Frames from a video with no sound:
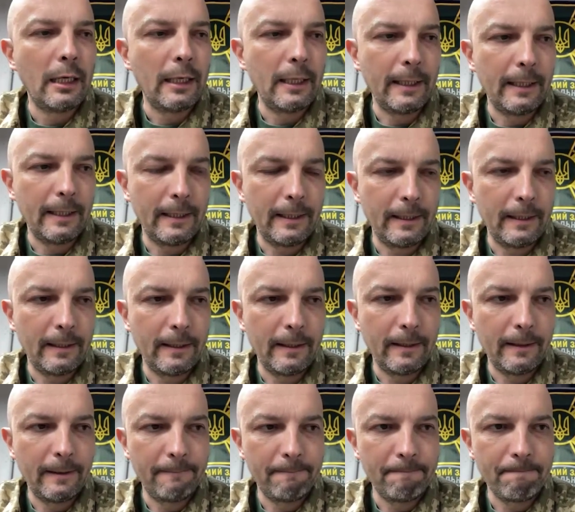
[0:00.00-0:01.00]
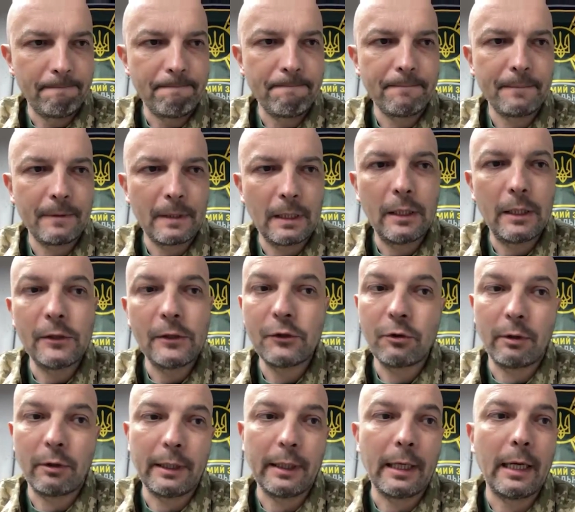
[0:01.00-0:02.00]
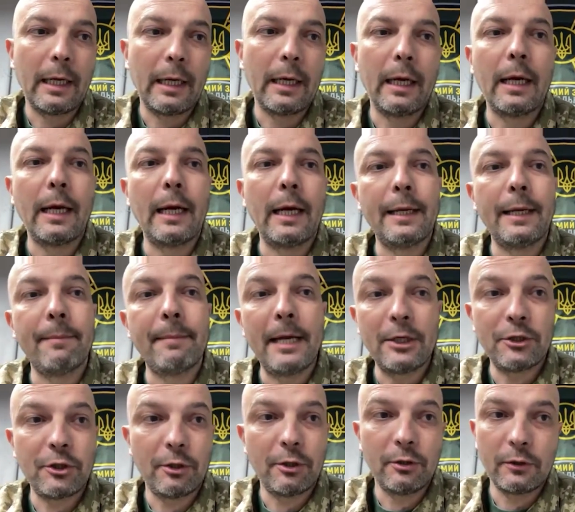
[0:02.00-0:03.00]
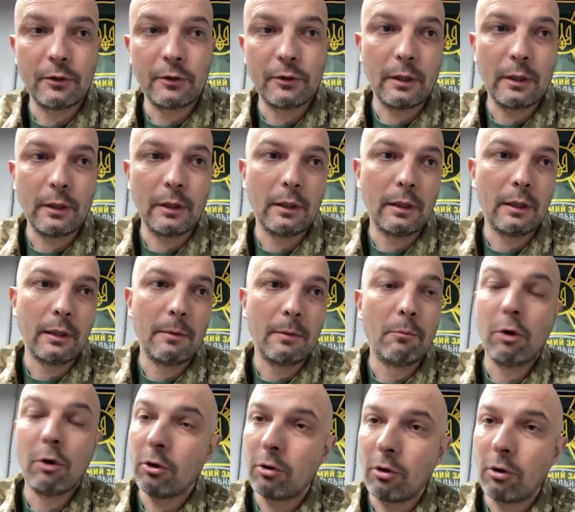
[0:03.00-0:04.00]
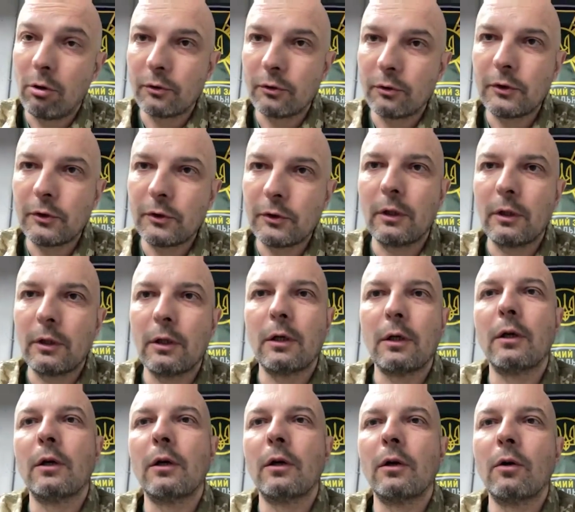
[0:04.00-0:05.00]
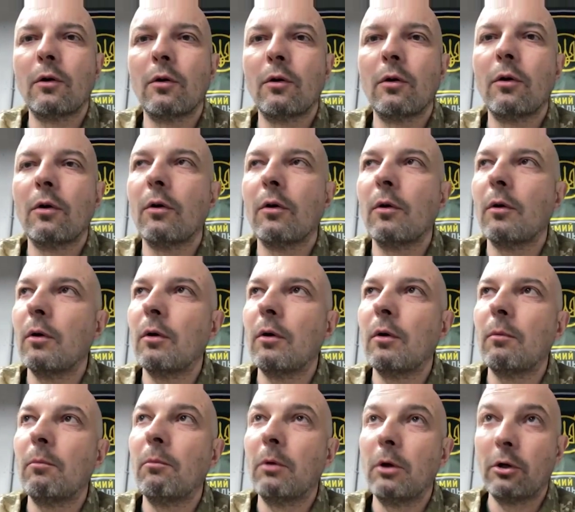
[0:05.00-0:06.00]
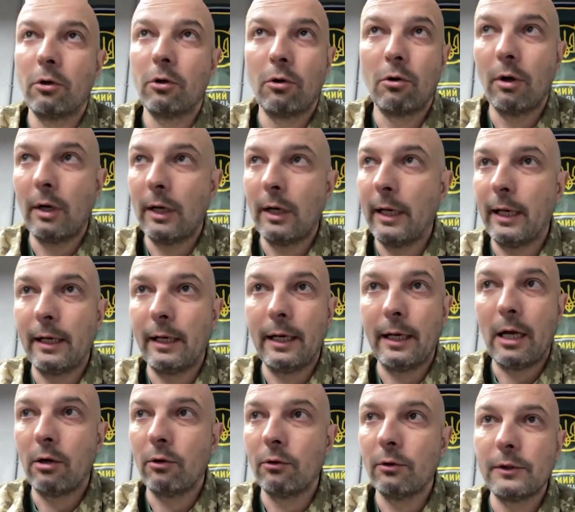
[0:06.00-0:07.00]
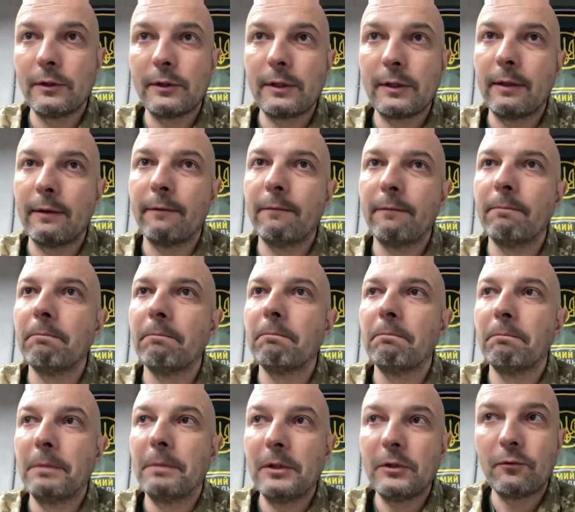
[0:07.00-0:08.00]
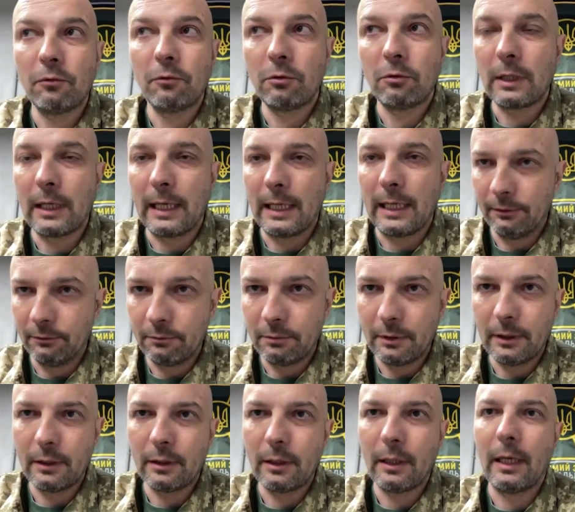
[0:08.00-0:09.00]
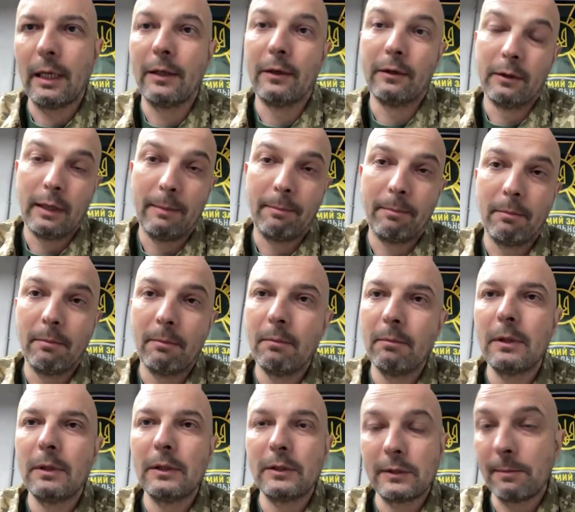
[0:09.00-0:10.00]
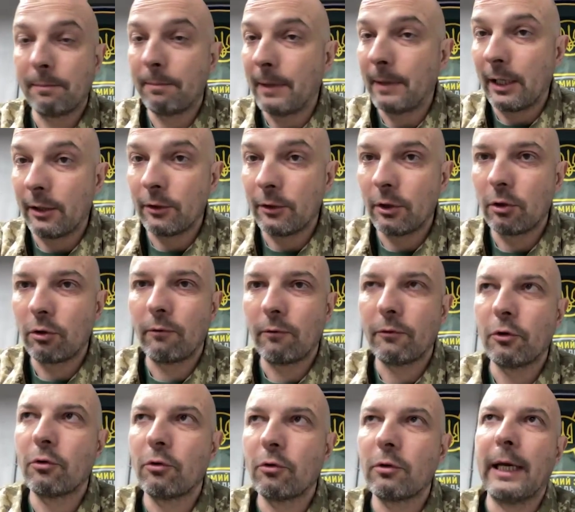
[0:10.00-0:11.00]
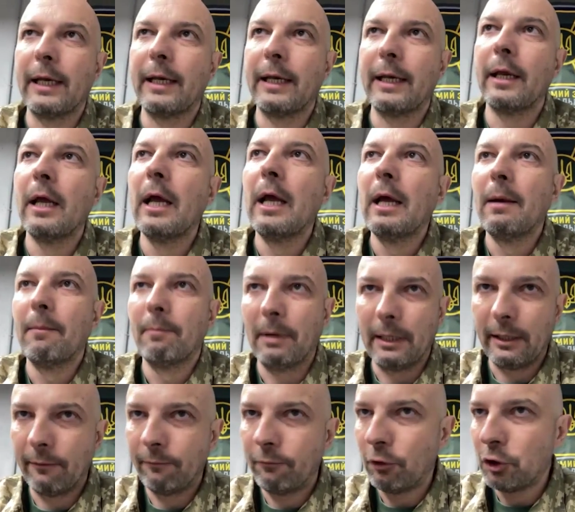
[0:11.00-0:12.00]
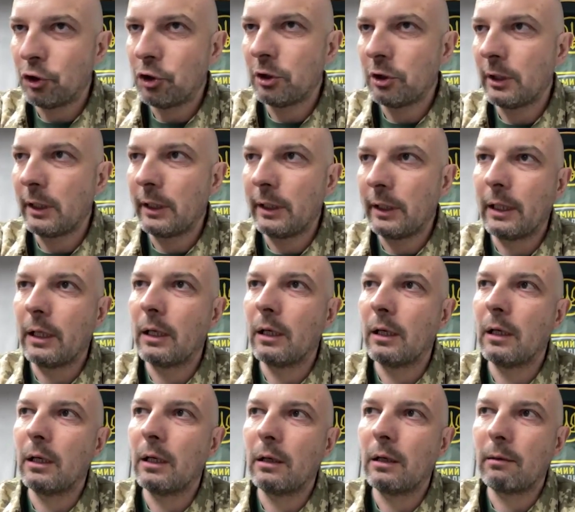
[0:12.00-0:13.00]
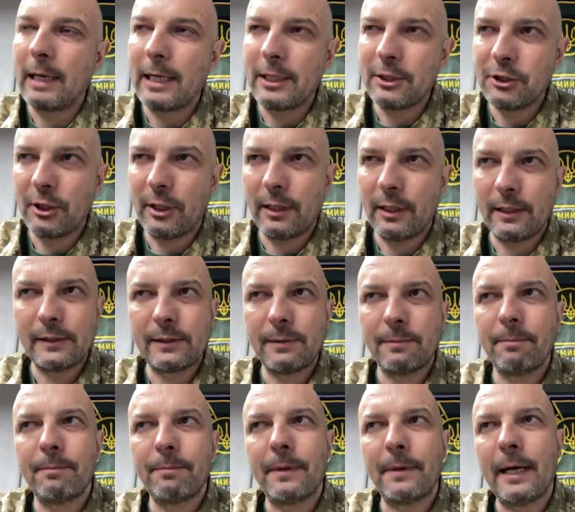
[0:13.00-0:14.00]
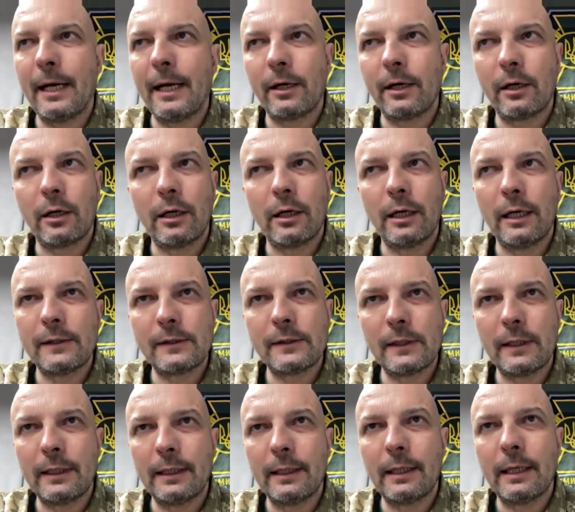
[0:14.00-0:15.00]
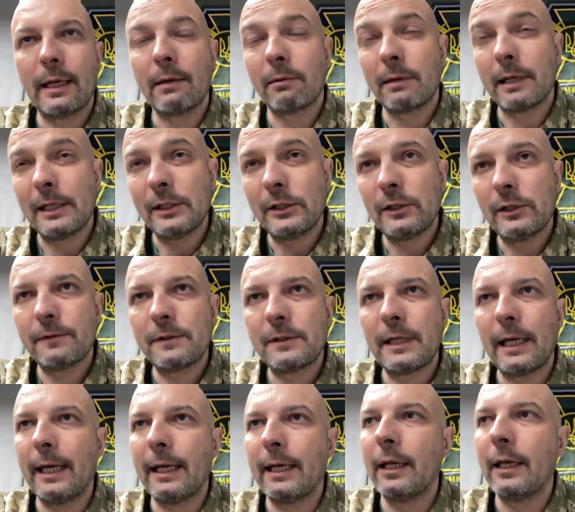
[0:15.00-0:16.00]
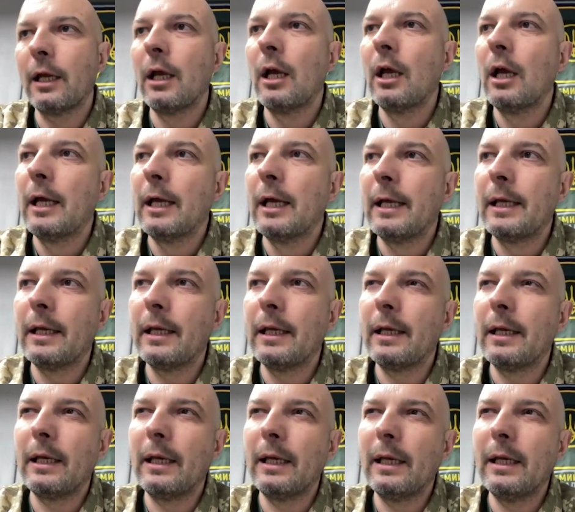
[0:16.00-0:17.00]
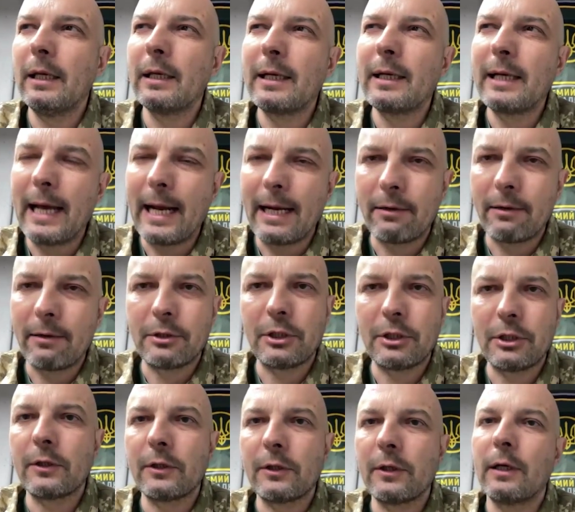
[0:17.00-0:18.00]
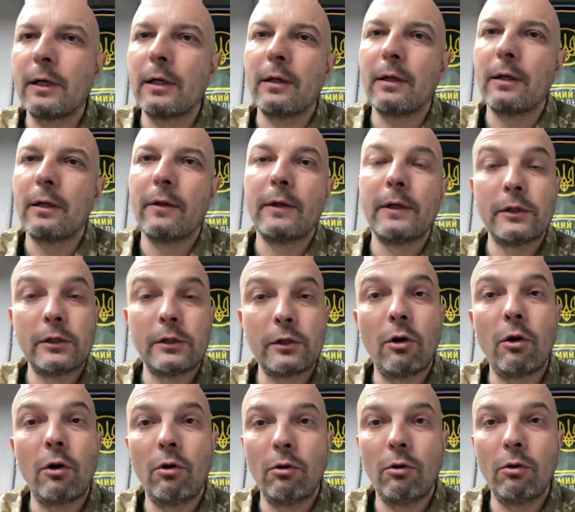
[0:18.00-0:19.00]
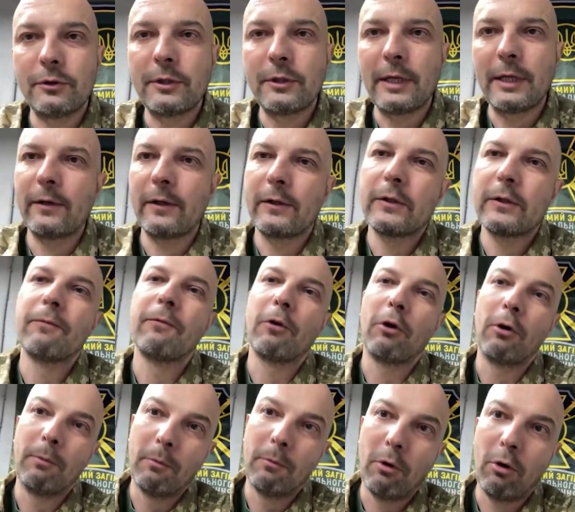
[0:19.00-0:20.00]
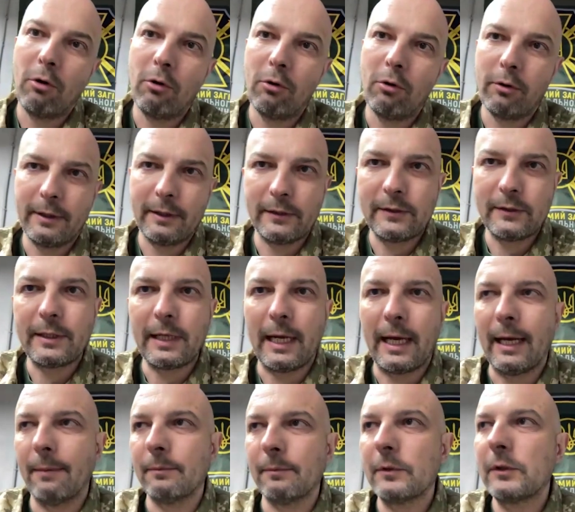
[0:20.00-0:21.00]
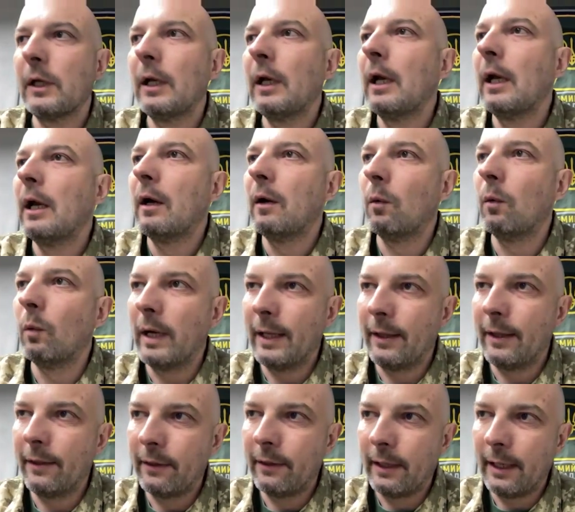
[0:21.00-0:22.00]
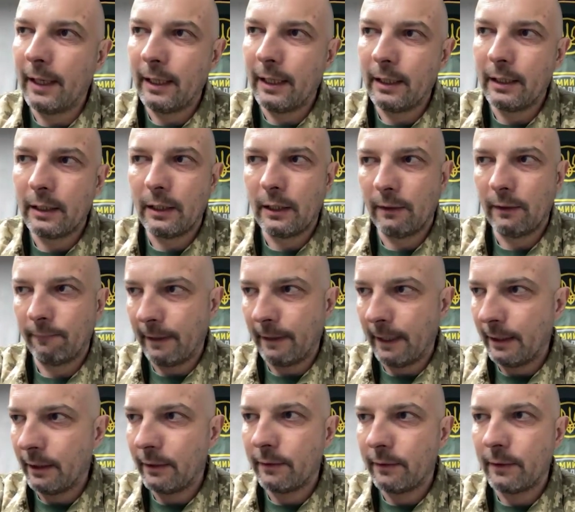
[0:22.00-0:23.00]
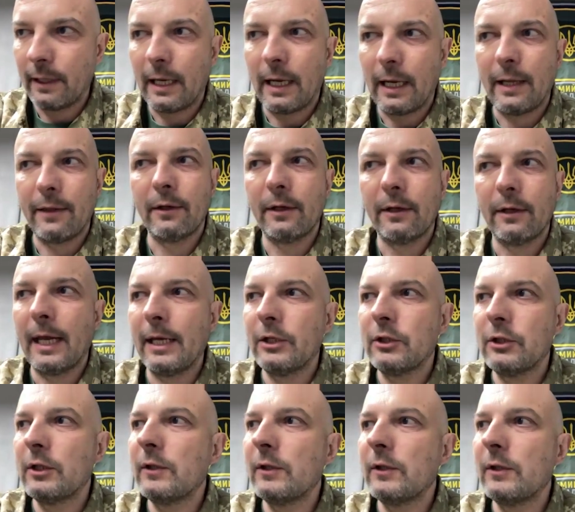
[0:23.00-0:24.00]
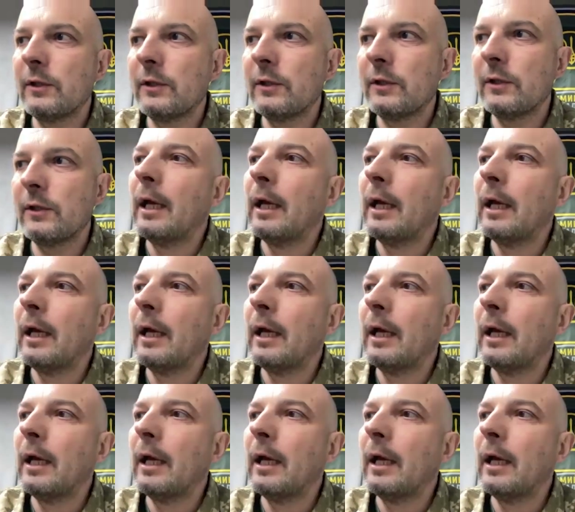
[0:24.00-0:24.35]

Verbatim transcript: um, history. I, I mentioned Mongols. Mongolia now is a peaceful country and uh, is a partner of Ukraine. But unfortunately, uh, Russia as empire, as an aggressive state, inherited uh, these old tactics from all these times when they invaded other nations